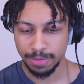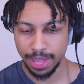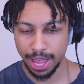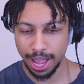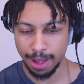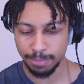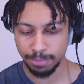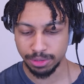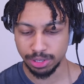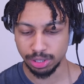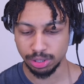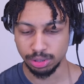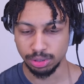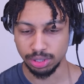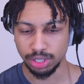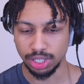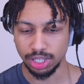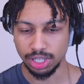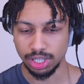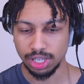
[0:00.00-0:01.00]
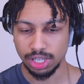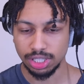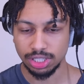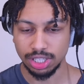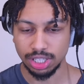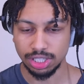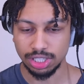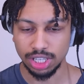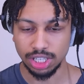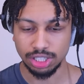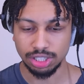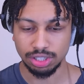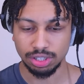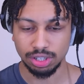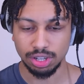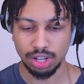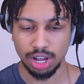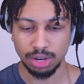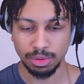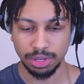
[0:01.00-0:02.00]
Absolutely
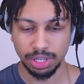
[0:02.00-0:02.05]
sensational log.